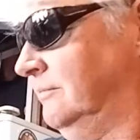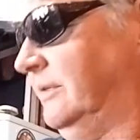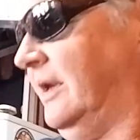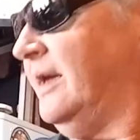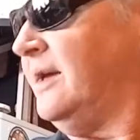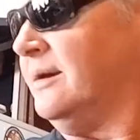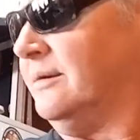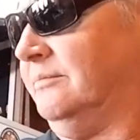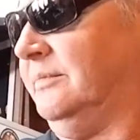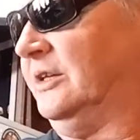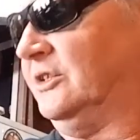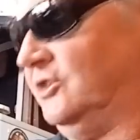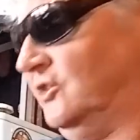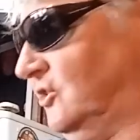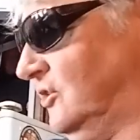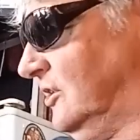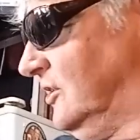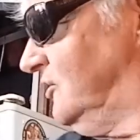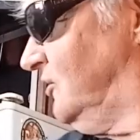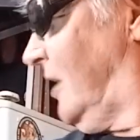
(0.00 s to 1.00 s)
yeah,
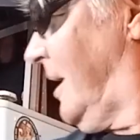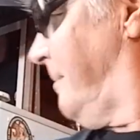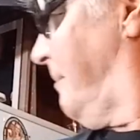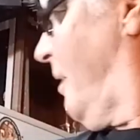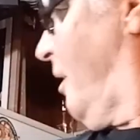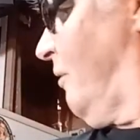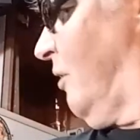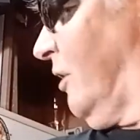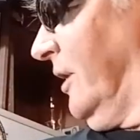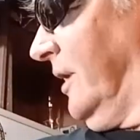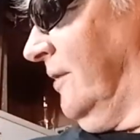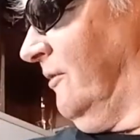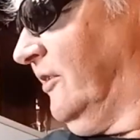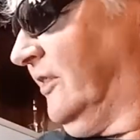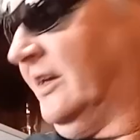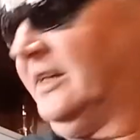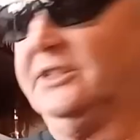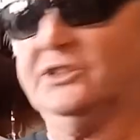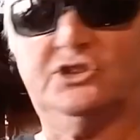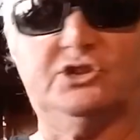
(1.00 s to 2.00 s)
it's up. I've got
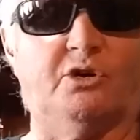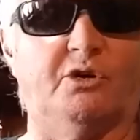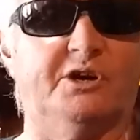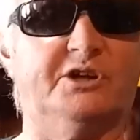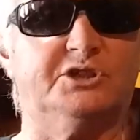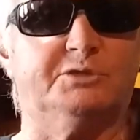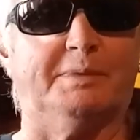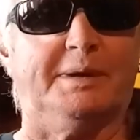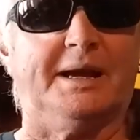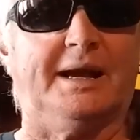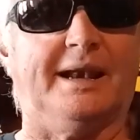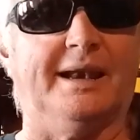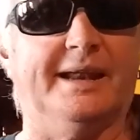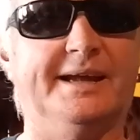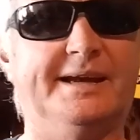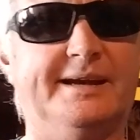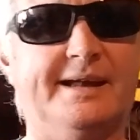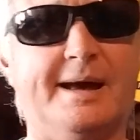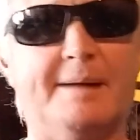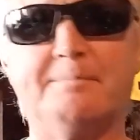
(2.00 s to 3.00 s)
everything inside has been
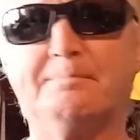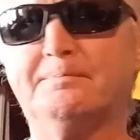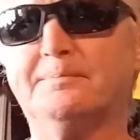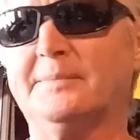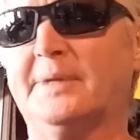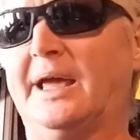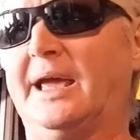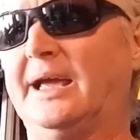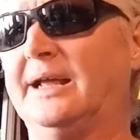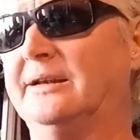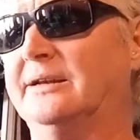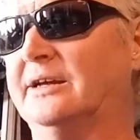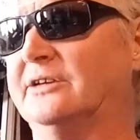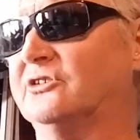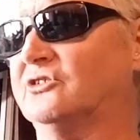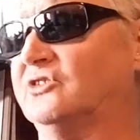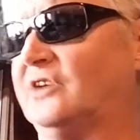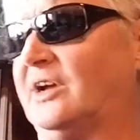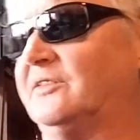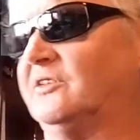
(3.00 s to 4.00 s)
cleaned up. And as
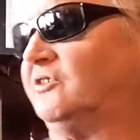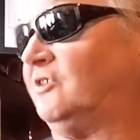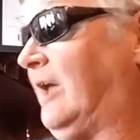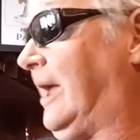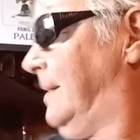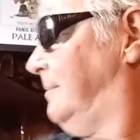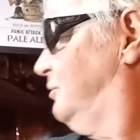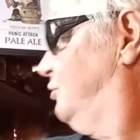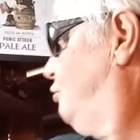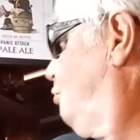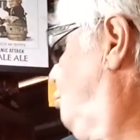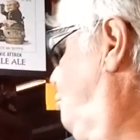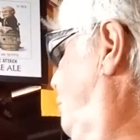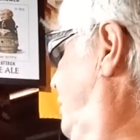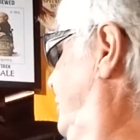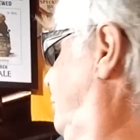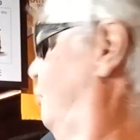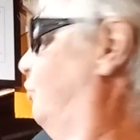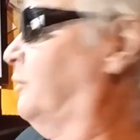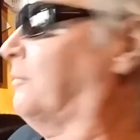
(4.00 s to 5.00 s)
I say, the taps
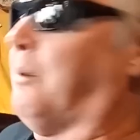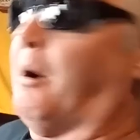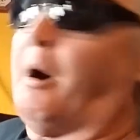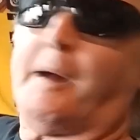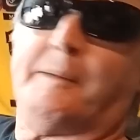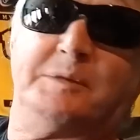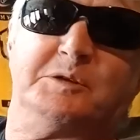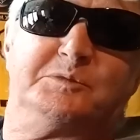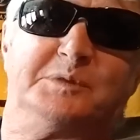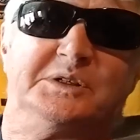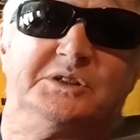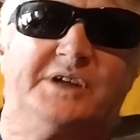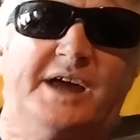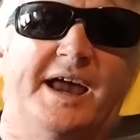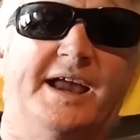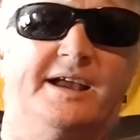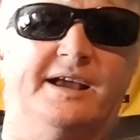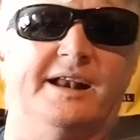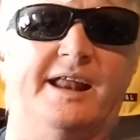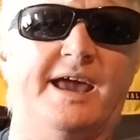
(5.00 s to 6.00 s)
and all the piping's been
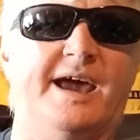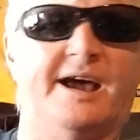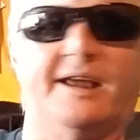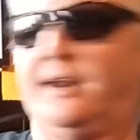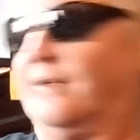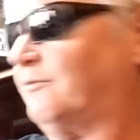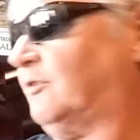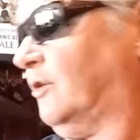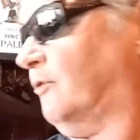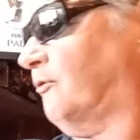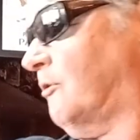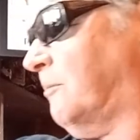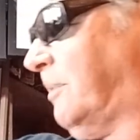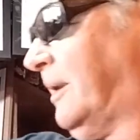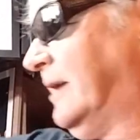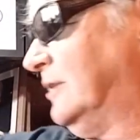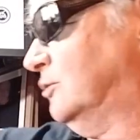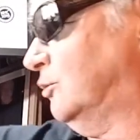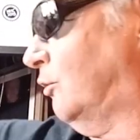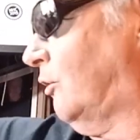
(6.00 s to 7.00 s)
taken out, and I've got to
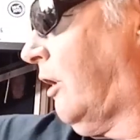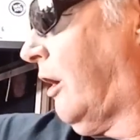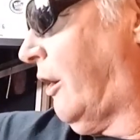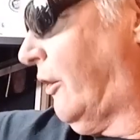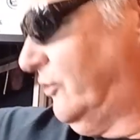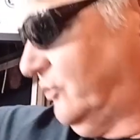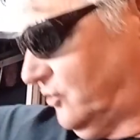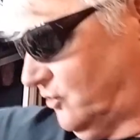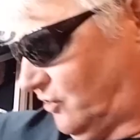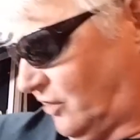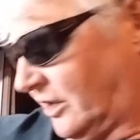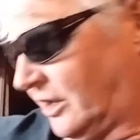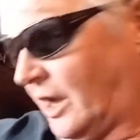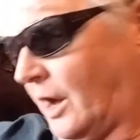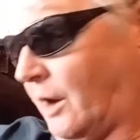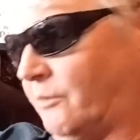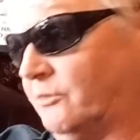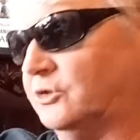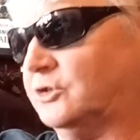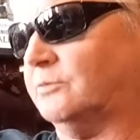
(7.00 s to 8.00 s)
replace all the hoses that
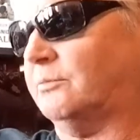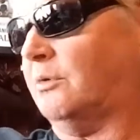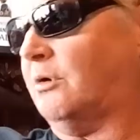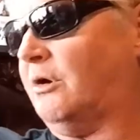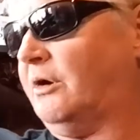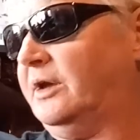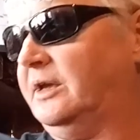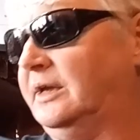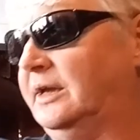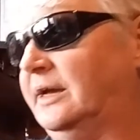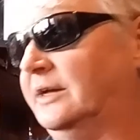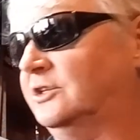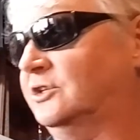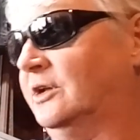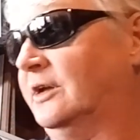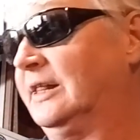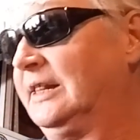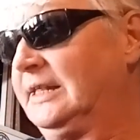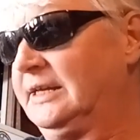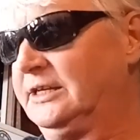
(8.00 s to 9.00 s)
go into my
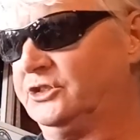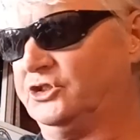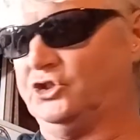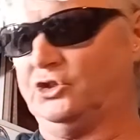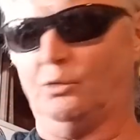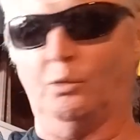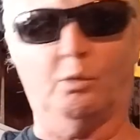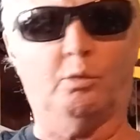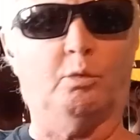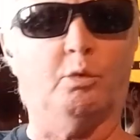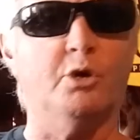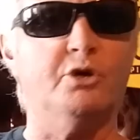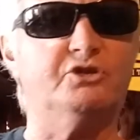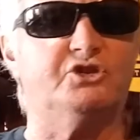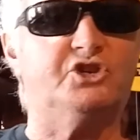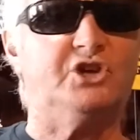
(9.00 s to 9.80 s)
wort